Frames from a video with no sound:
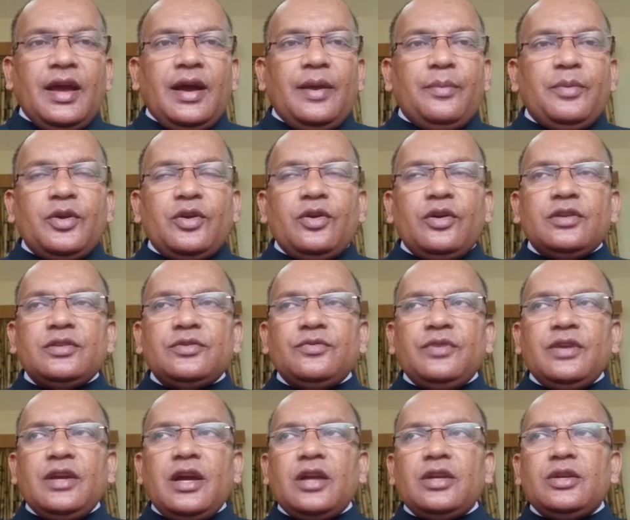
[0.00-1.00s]
Because
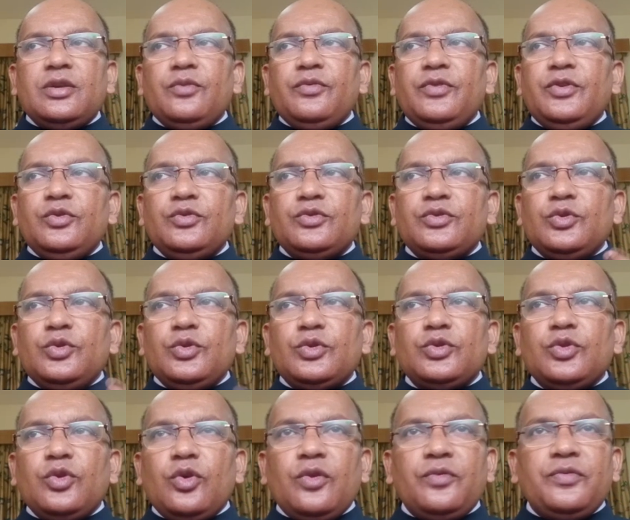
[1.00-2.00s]
we used to go
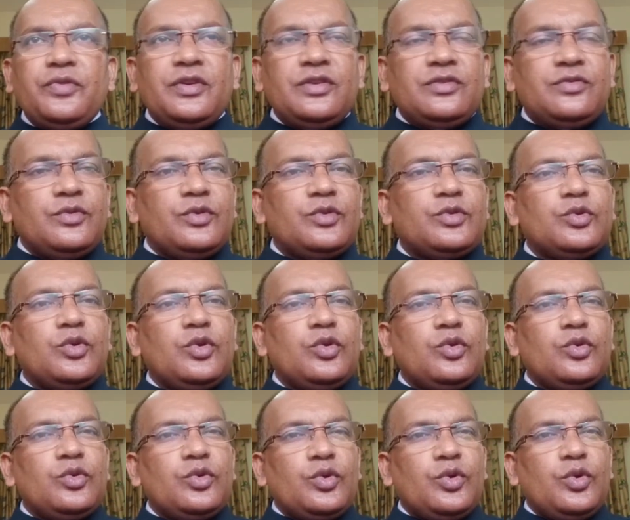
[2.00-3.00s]
to the office, we would
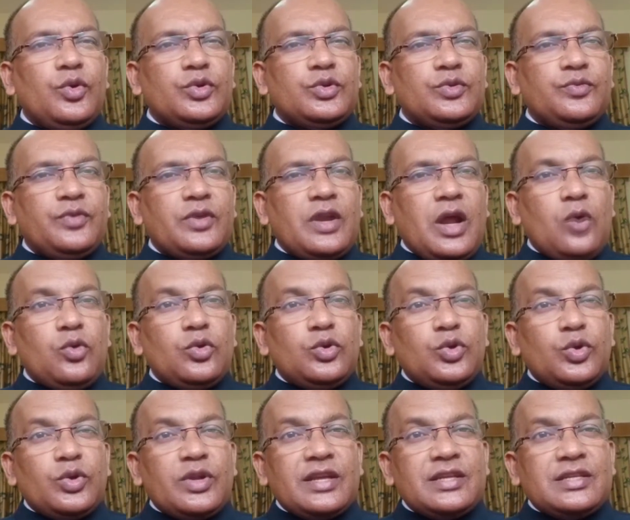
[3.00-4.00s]
go to for
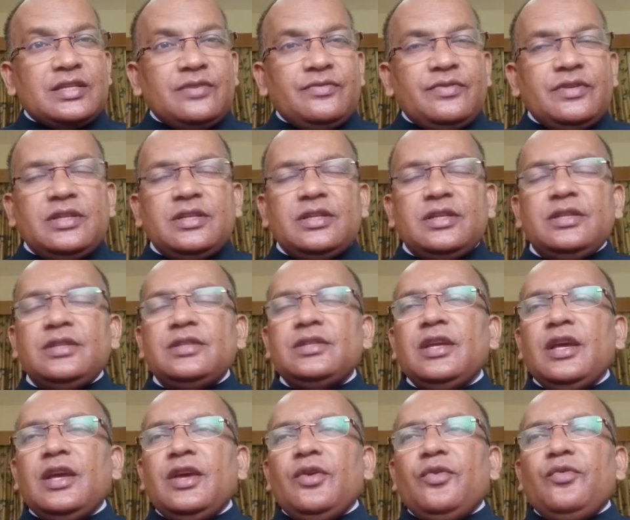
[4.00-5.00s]
outdoor activities,
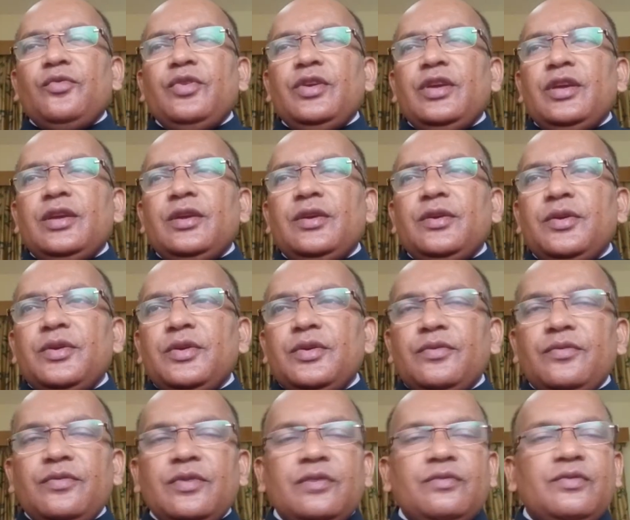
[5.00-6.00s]
we
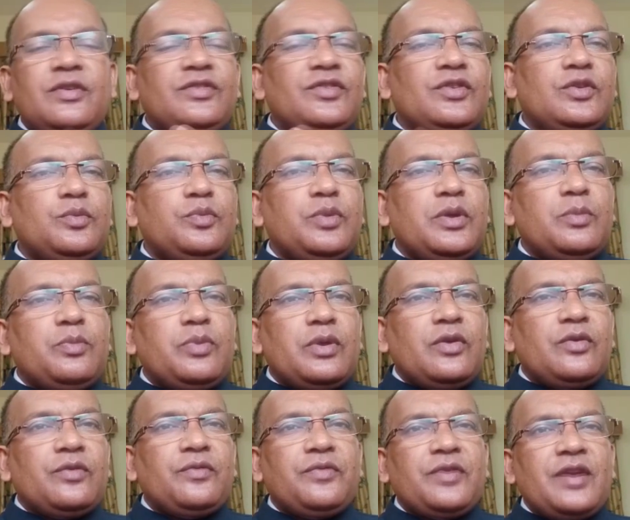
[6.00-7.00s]
visit people
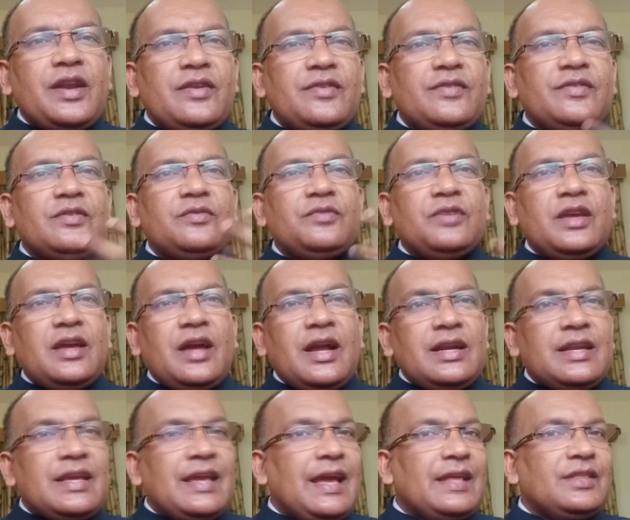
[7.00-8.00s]
or friends, we
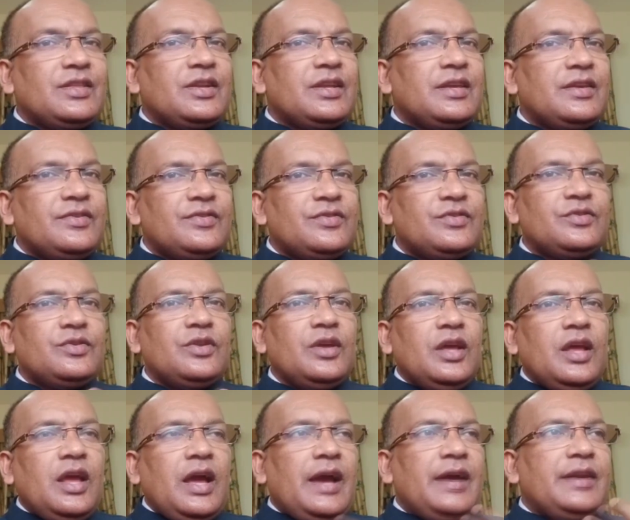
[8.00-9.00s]
had gatherings
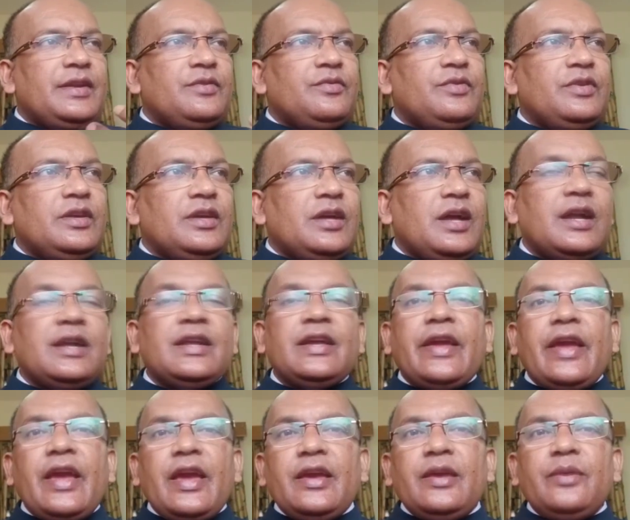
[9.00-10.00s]
and we had
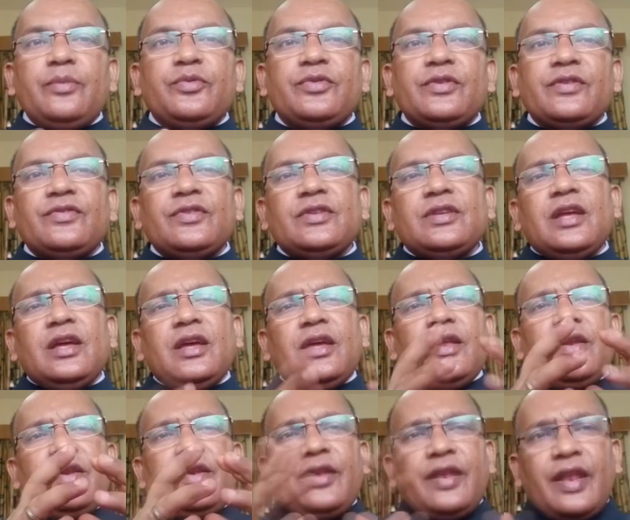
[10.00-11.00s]
games, etc.
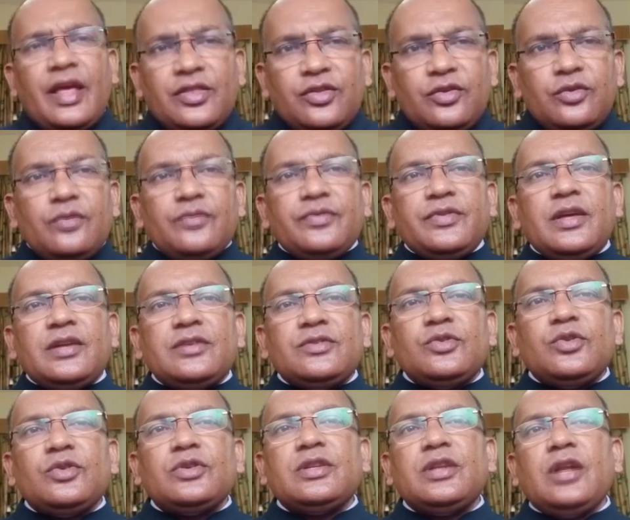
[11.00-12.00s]
Nothing of that
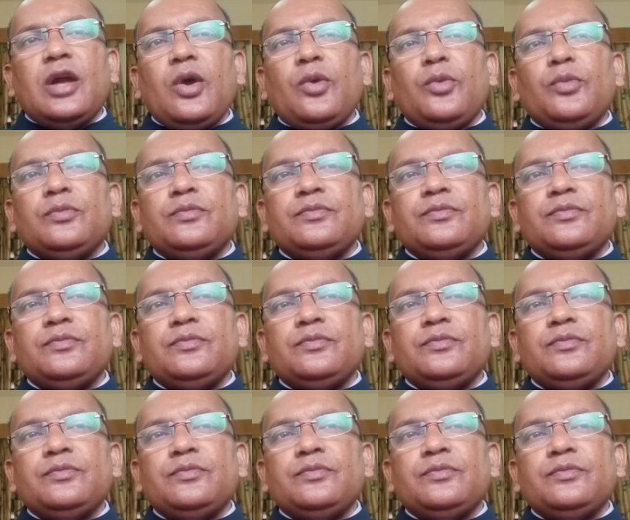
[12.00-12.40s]
sort now.